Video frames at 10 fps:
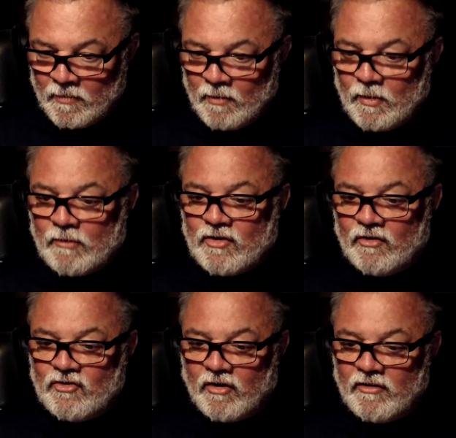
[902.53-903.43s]
Well done,
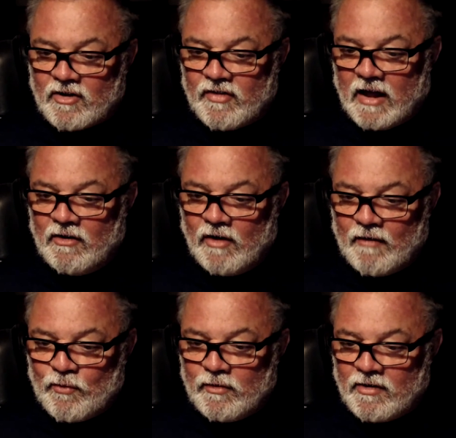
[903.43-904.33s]
John. Look at that. Look,
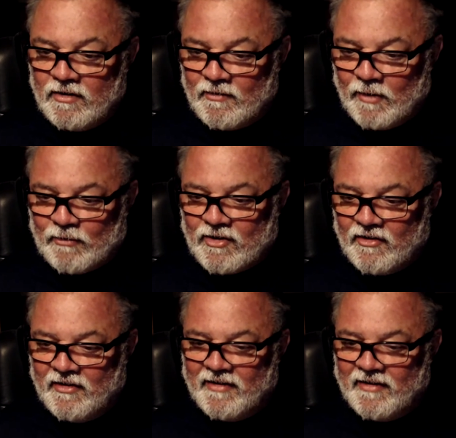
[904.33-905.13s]
everyone's well done.